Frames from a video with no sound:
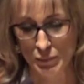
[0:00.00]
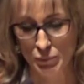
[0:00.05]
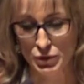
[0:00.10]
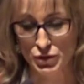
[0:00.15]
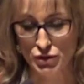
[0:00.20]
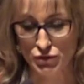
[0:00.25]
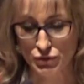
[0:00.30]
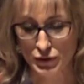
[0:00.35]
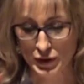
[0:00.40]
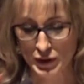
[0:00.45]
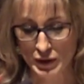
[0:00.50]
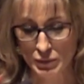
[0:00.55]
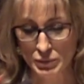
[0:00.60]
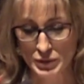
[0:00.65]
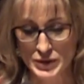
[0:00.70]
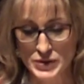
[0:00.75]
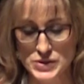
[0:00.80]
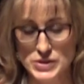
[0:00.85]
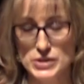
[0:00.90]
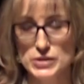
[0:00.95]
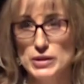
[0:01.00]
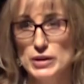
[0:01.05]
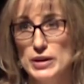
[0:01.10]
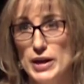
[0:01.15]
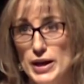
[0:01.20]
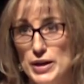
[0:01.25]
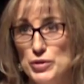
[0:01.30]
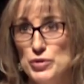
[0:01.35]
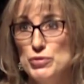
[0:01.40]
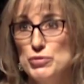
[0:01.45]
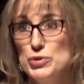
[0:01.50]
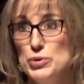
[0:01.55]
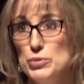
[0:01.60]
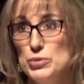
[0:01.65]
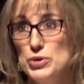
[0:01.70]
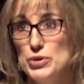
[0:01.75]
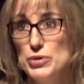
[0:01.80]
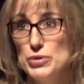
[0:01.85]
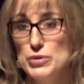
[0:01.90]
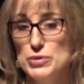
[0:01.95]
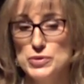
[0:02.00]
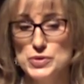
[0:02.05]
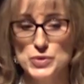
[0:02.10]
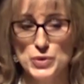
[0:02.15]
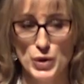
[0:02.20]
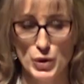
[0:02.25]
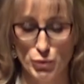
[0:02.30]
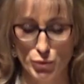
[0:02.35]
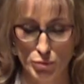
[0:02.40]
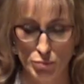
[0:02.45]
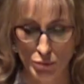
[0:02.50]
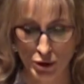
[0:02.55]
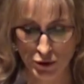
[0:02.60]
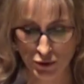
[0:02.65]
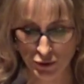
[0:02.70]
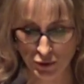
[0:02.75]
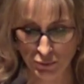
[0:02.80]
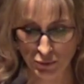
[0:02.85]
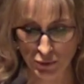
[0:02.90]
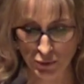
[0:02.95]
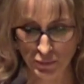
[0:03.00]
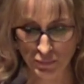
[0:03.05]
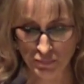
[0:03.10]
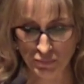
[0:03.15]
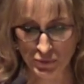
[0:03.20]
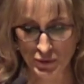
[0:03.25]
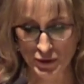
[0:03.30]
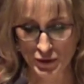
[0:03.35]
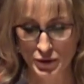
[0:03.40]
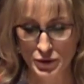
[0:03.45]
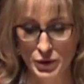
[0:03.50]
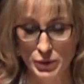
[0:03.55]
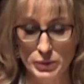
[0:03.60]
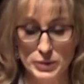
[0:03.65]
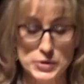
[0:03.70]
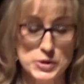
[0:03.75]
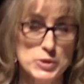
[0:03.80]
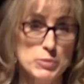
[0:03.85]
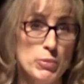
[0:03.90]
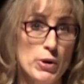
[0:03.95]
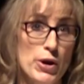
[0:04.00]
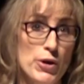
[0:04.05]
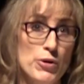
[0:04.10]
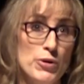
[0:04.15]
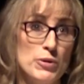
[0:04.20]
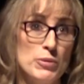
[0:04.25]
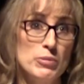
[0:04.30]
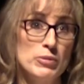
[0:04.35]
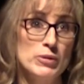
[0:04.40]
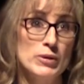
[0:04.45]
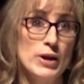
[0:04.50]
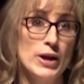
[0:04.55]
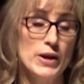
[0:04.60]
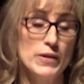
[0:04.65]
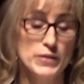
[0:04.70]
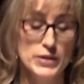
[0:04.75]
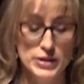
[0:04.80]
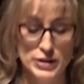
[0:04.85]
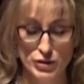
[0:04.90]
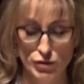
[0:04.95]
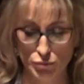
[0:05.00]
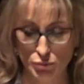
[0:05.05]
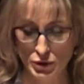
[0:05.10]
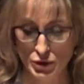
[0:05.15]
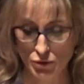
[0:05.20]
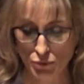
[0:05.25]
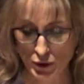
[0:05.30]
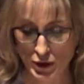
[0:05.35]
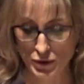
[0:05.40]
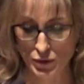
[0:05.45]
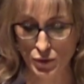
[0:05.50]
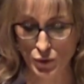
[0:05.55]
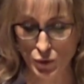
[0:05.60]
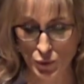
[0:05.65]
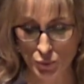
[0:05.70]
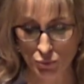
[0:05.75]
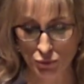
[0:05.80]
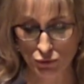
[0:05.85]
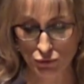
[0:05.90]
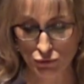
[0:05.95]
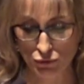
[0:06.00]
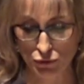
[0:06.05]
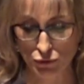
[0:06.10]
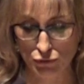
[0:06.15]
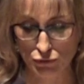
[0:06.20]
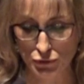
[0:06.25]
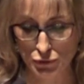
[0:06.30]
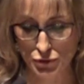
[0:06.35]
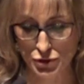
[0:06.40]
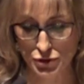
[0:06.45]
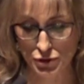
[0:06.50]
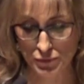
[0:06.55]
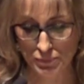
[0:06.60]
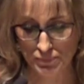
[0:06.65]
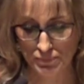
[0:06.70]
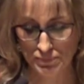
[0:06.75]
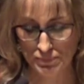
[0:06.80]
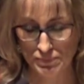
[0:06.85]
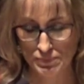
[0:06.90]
But developments in the last few years are remarkable, they're inspiring, and they give me great hope for the future.